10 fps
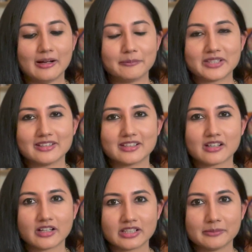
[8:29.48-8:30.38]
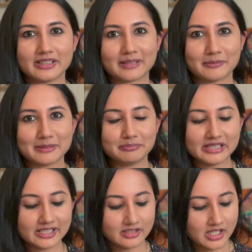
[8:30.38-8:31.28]
tend to cut him and that might
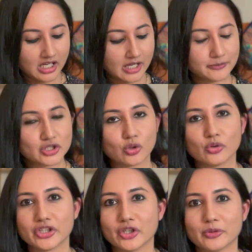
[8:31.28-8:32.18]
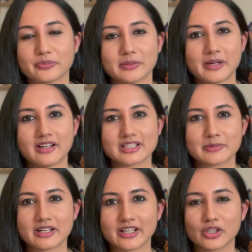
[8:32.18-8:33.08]
bleed. And so, my
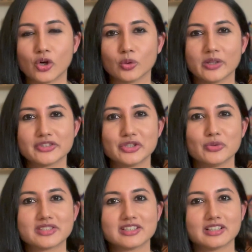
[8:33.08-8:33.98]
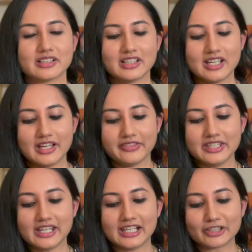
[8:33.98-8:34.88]
husband and I always use the
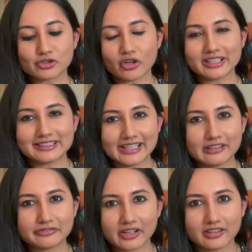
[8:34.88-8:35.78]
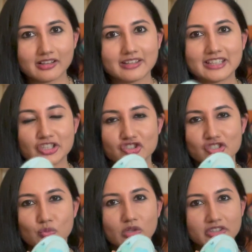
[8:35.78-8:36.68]
electronic nail filer, and that's
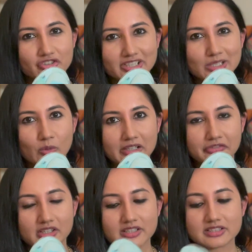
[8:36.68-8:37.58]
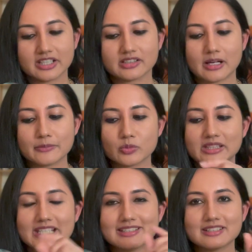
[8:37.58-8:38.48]
just worked really well for us. It comes with
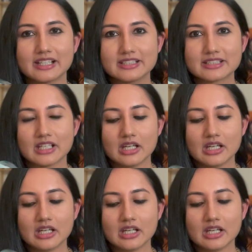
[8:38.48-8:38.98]
these nice